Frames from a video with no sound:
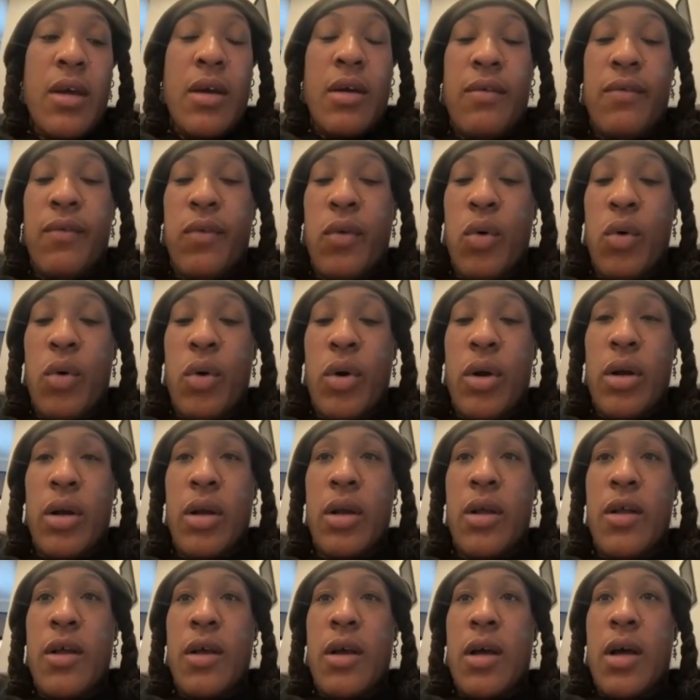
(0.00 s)
for
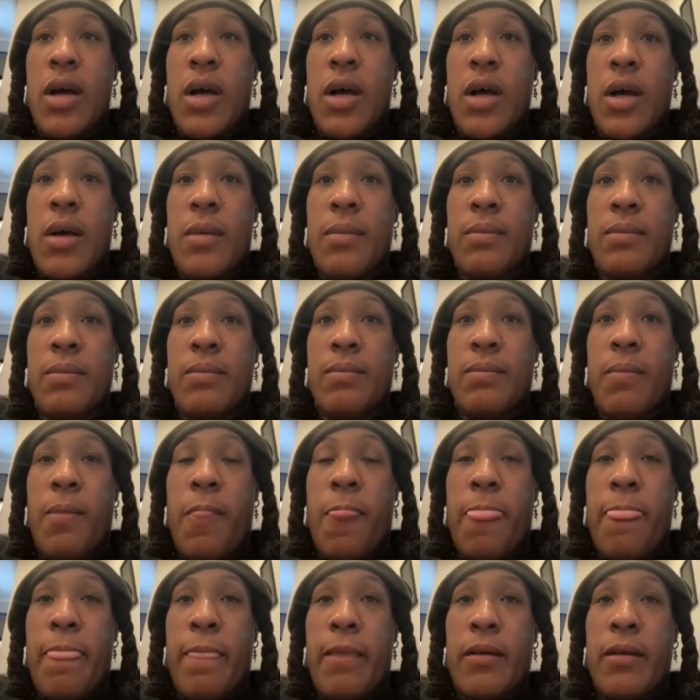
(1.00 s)

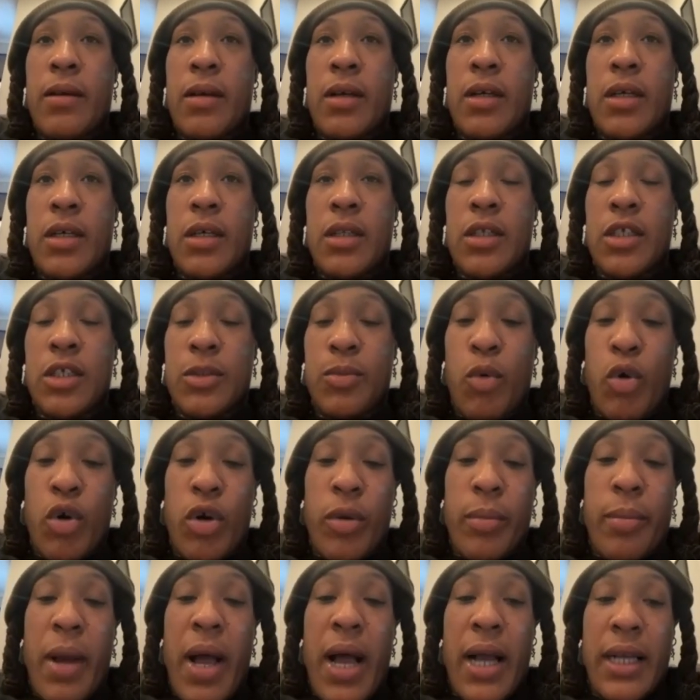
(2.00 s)
the sport
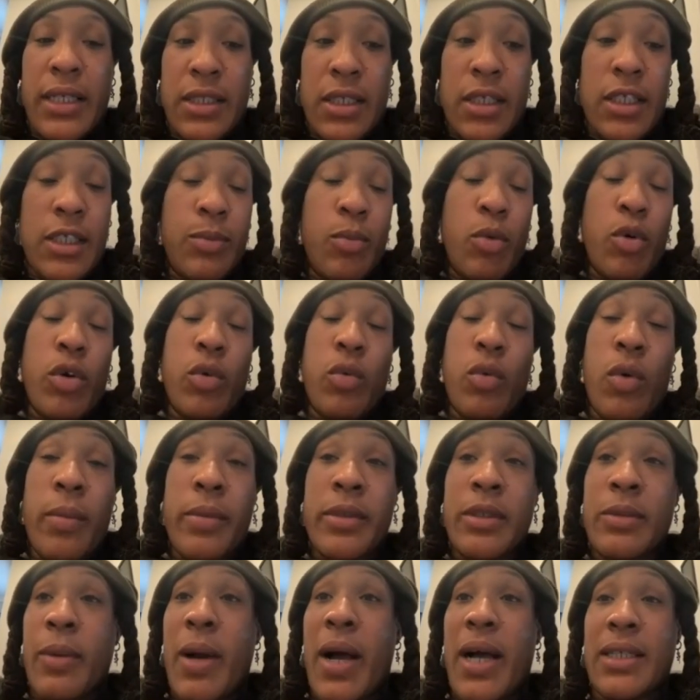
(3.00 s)
of boxing, the sport of
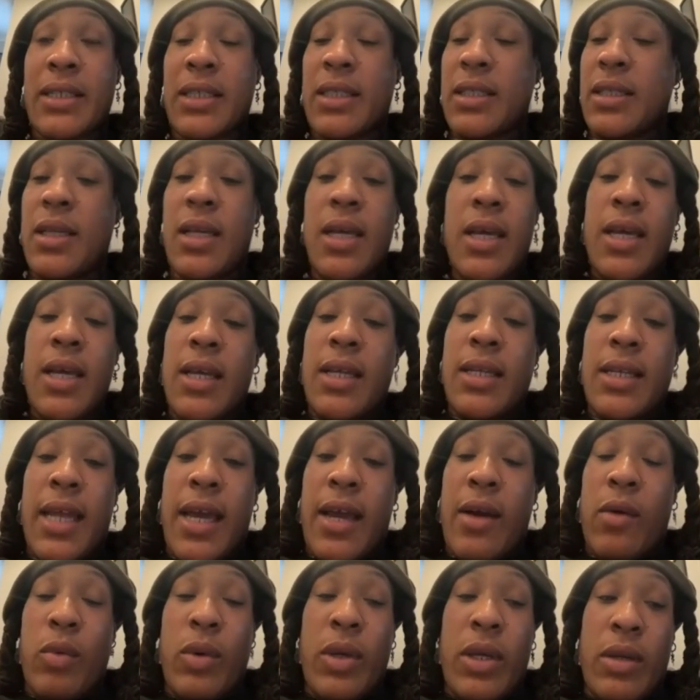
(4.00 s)
women's boxing,
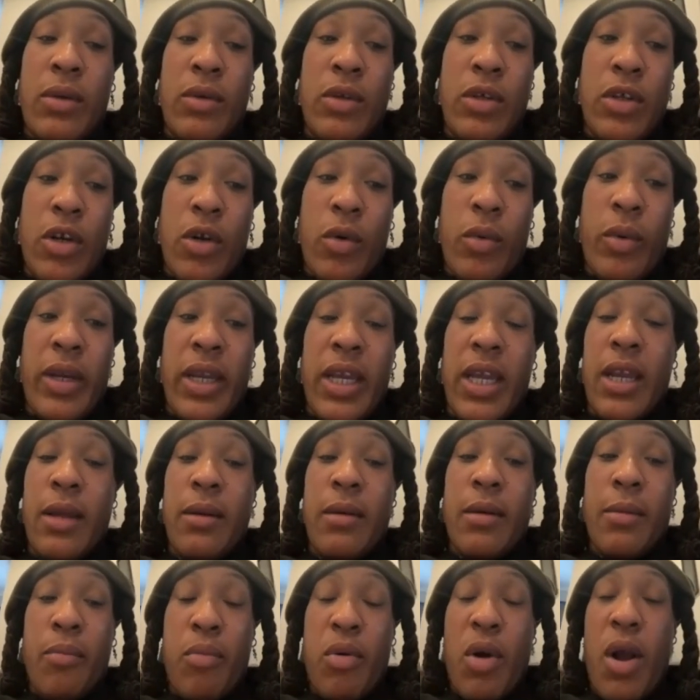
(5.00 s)
that we, you know, we're getting
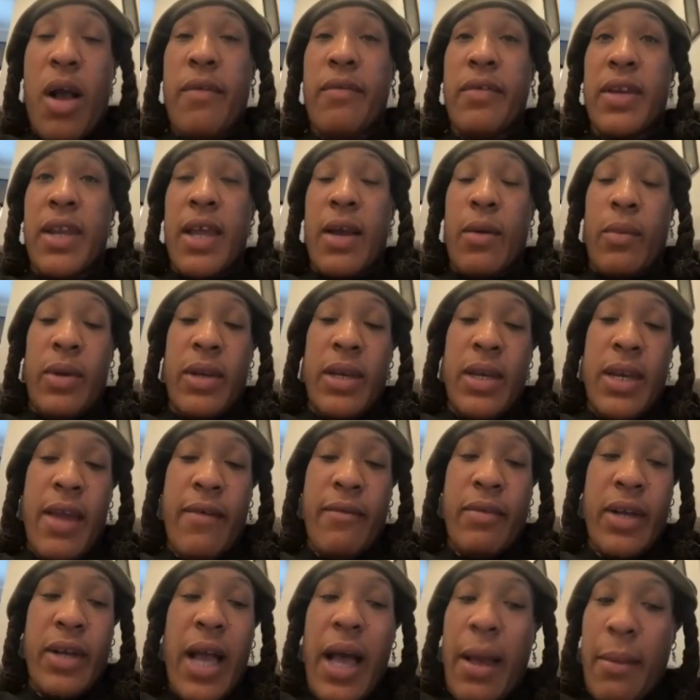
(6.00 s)
the profit that we
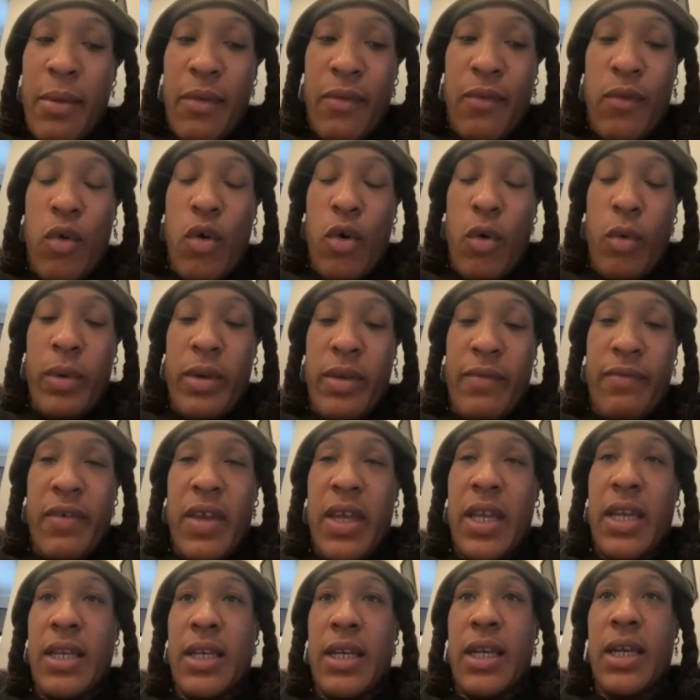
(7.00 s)
never got before. We're
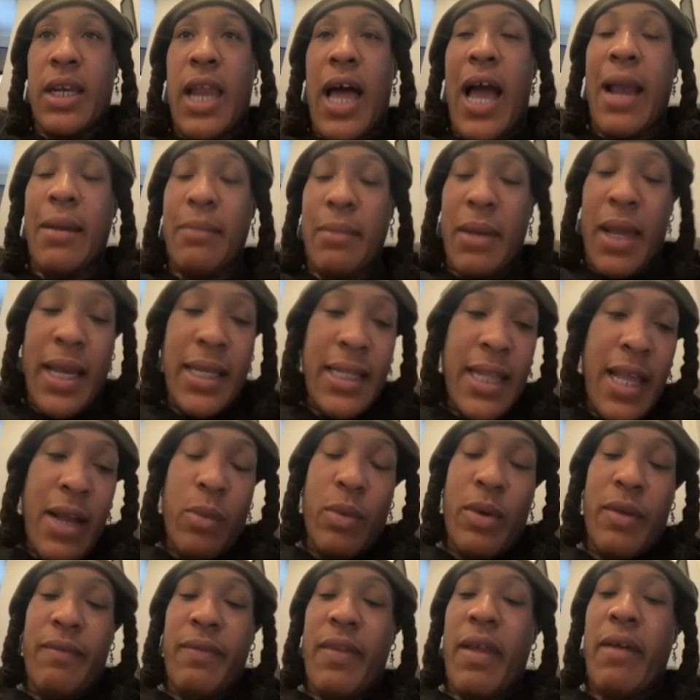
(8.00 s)
getting the limelight that
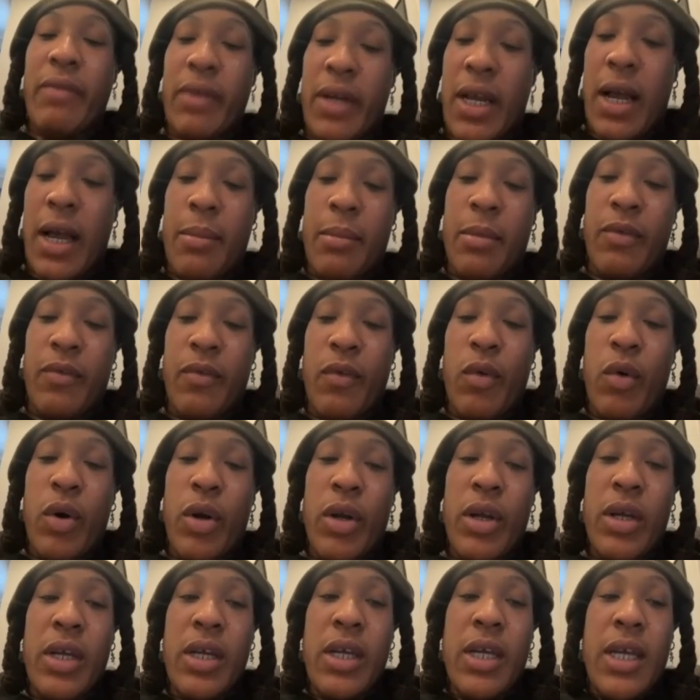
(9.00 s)
we've never gotten before.
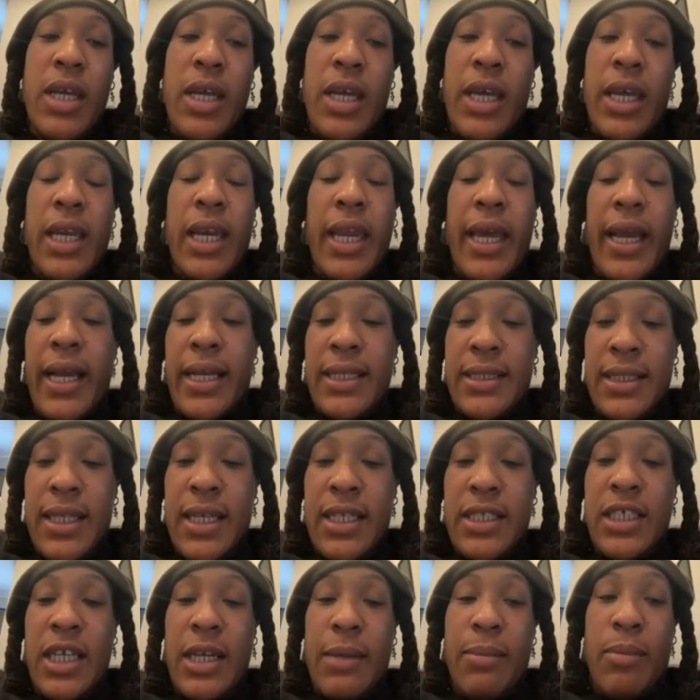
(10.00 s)
And like I
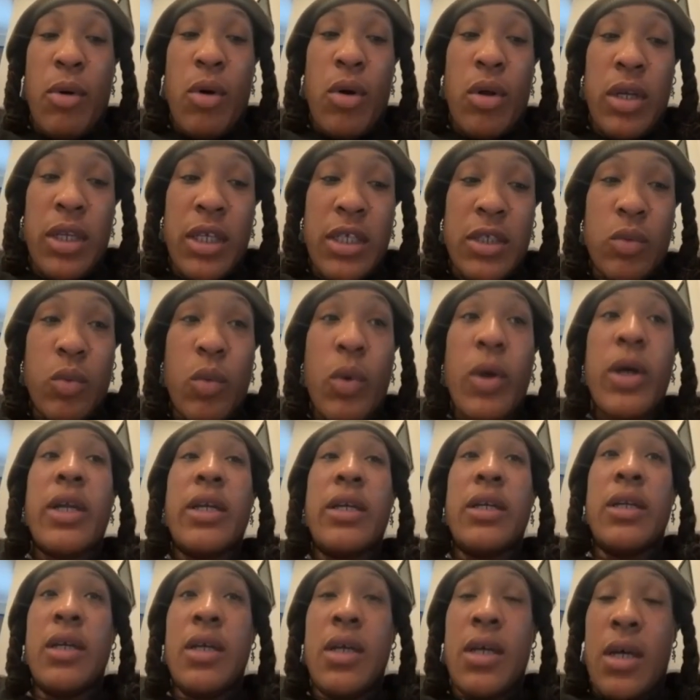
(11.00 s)
said, Jake Paul is
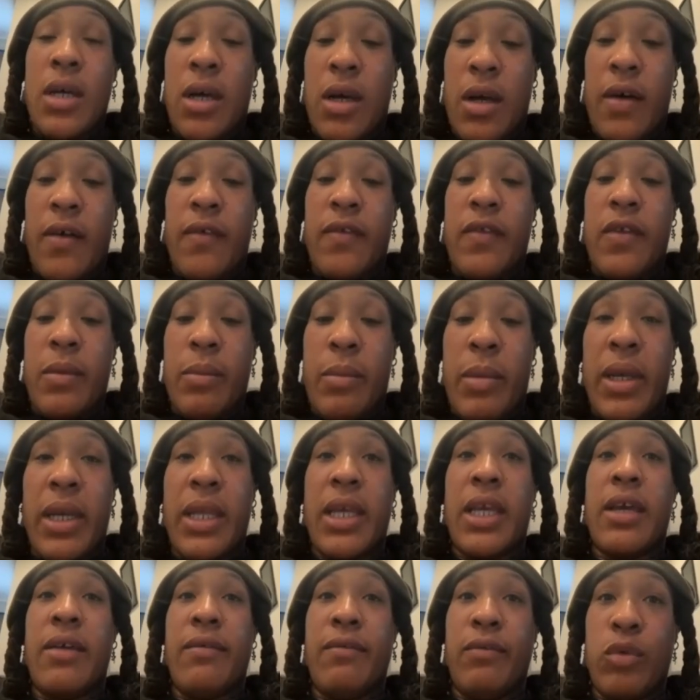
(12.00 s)
one of the
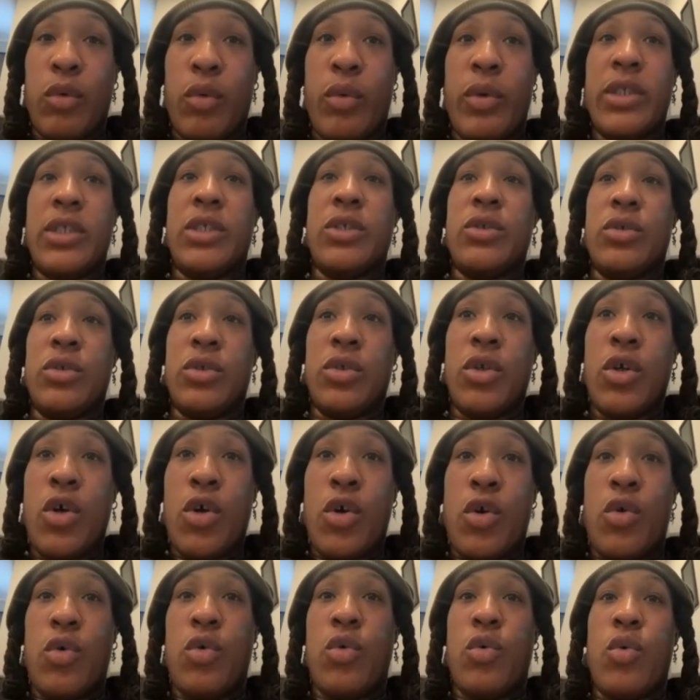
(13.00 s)
many influencers
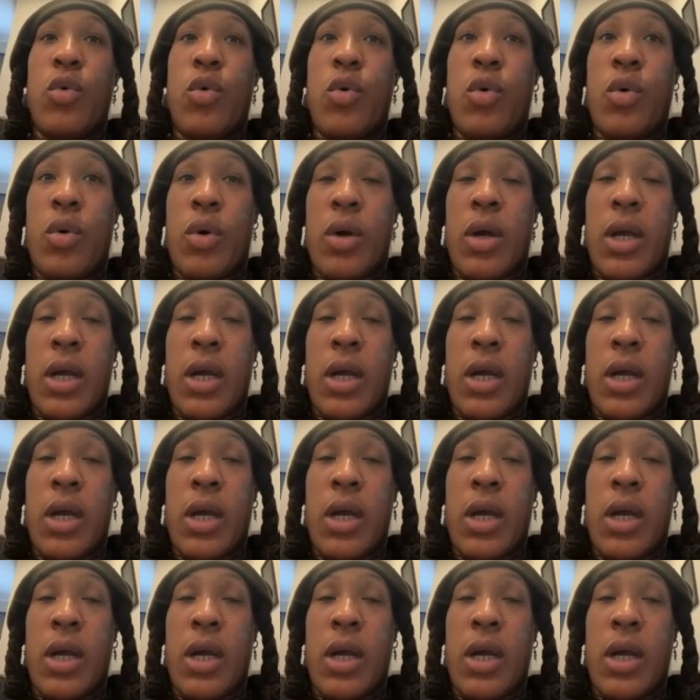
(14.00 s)
who